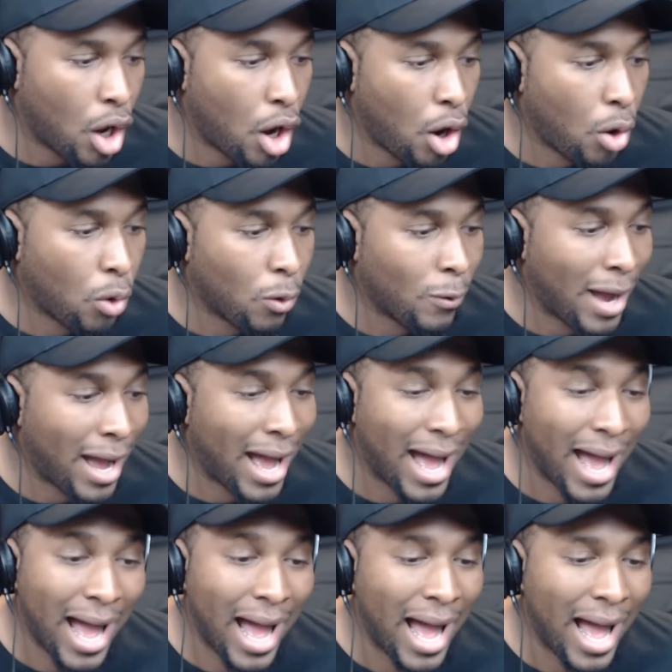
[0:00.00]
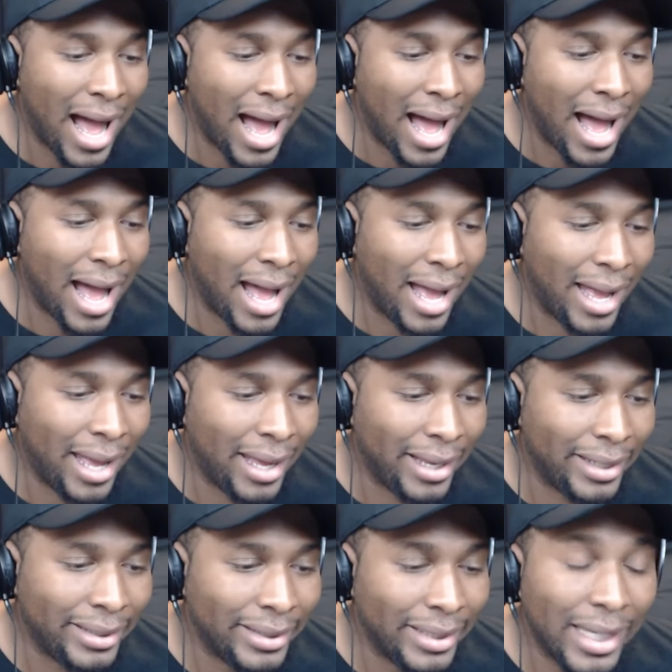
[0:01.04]
All
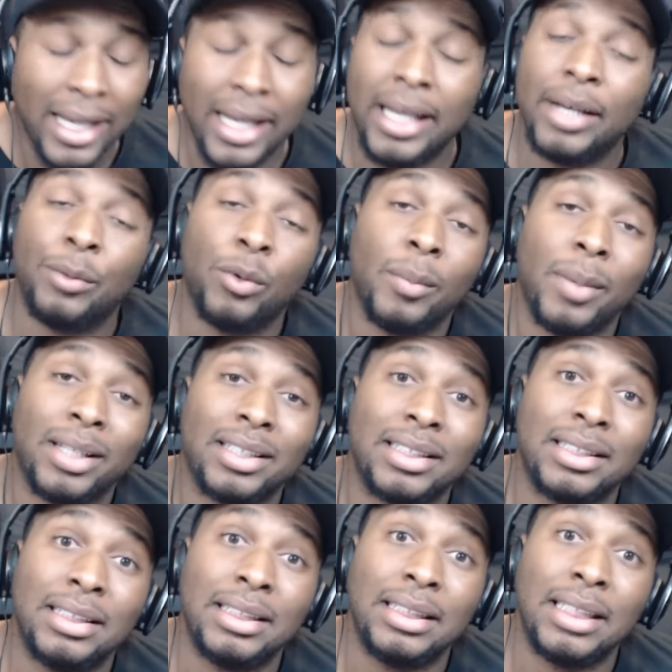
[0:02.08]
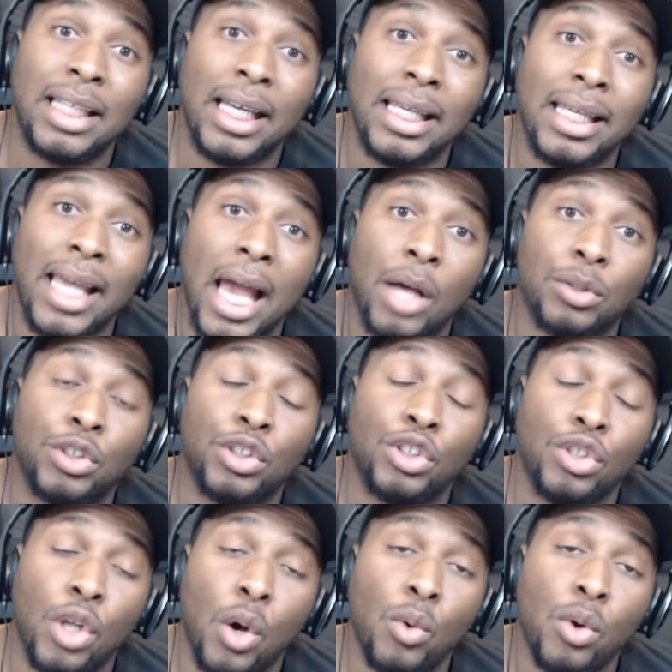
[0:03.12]
right. We're about to check out
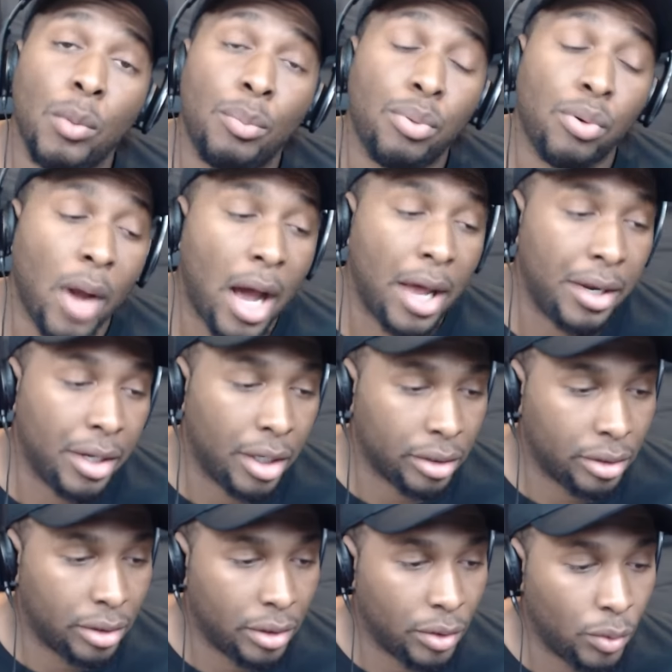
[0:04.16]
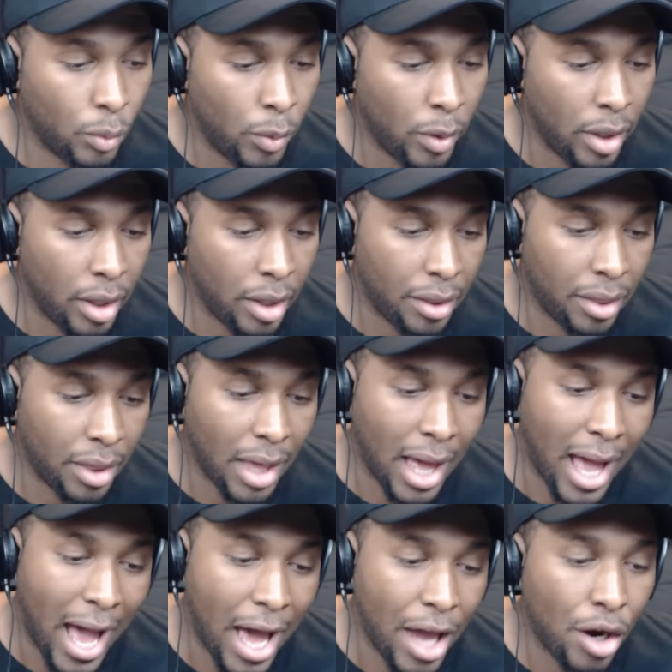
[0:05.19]
Snow Tha Product with
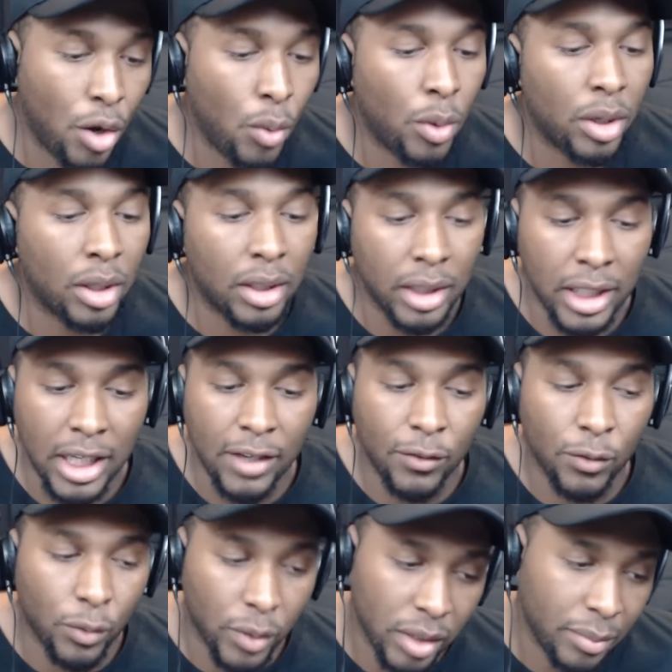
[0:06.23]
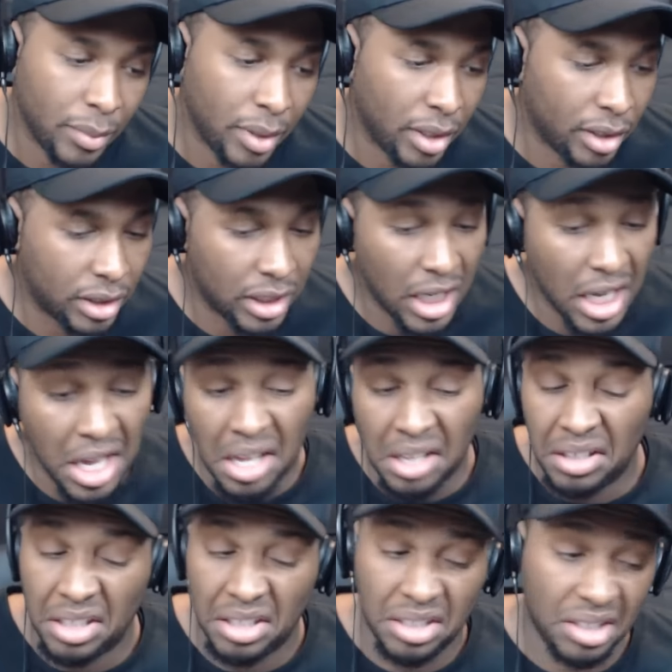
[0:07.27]
I Don't Wanna Leave Remix.
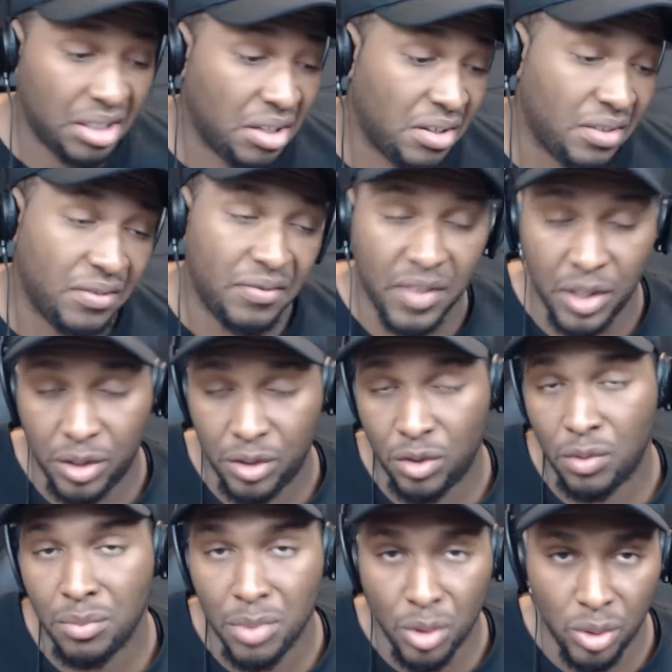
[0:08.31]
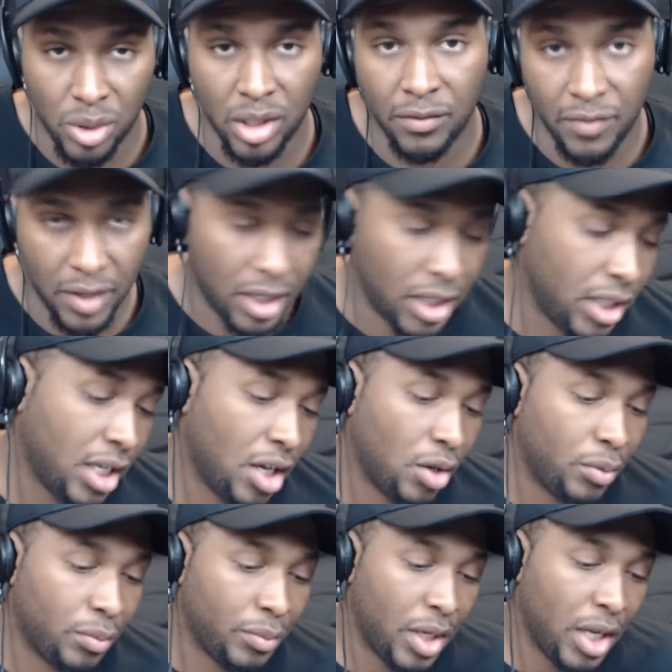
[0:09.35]
This is her official music
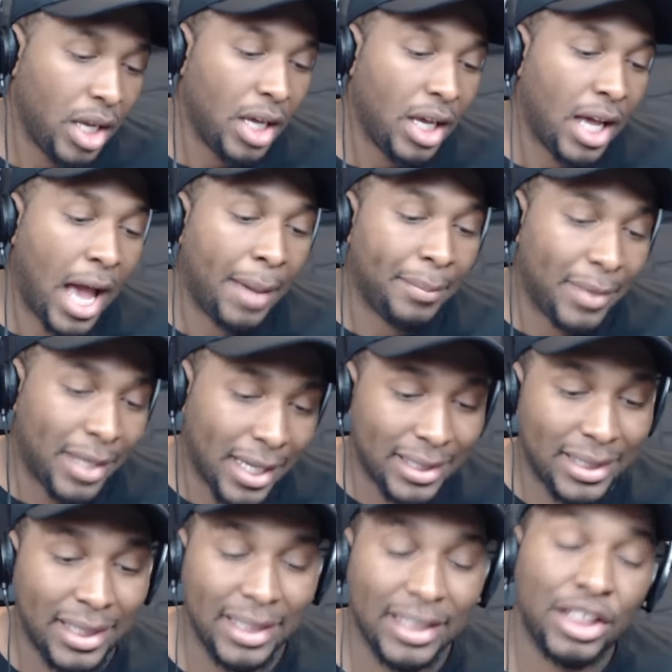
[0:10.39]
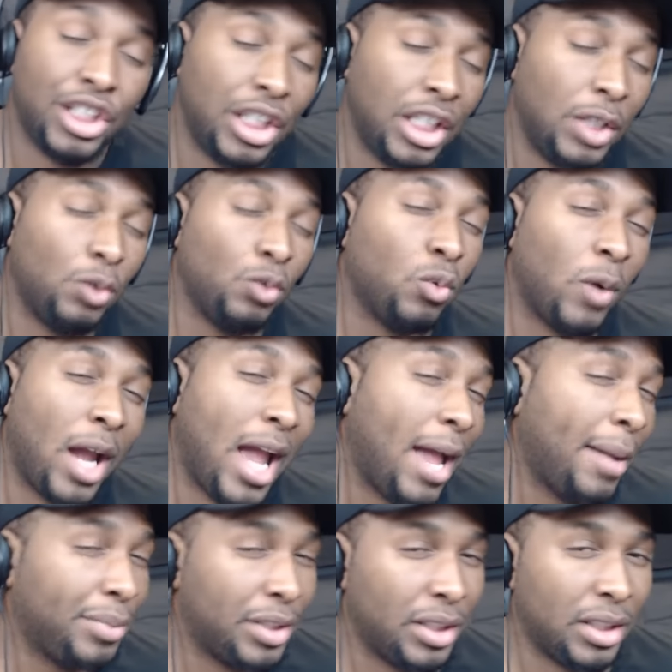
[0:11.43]
video. I'm guessing she
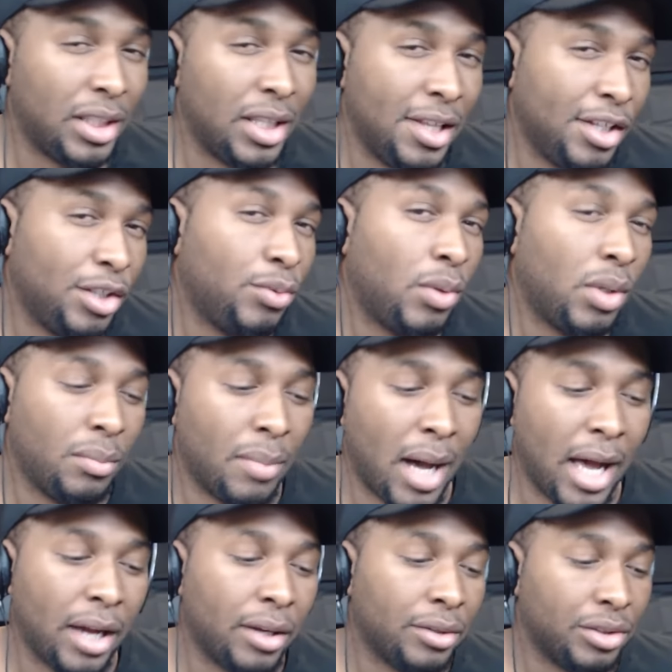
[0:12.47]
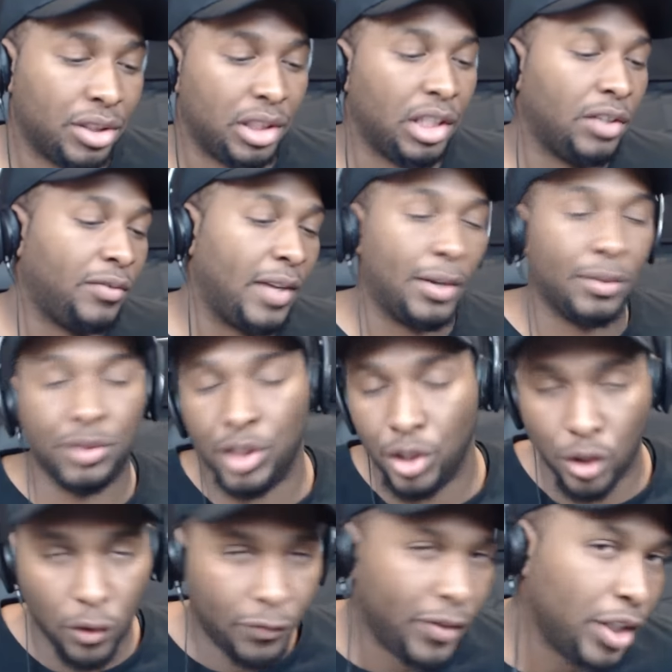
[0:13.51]
raps this one by herself. I don't
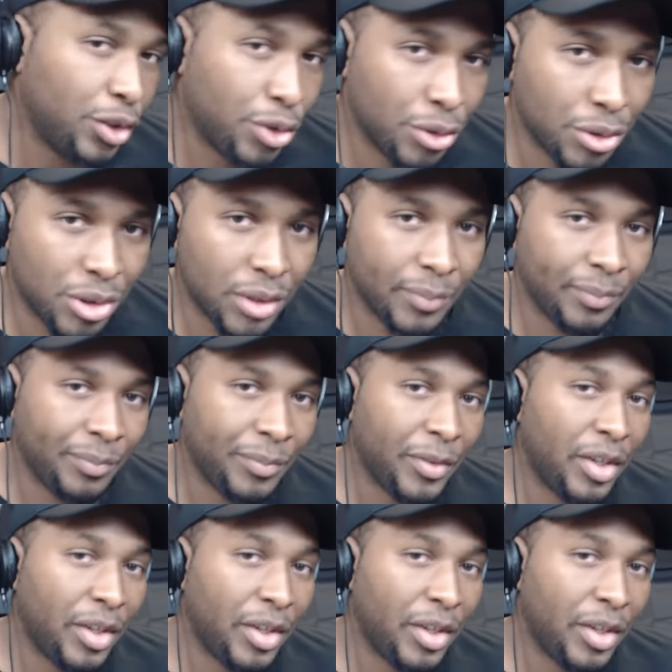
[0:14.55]
see no features.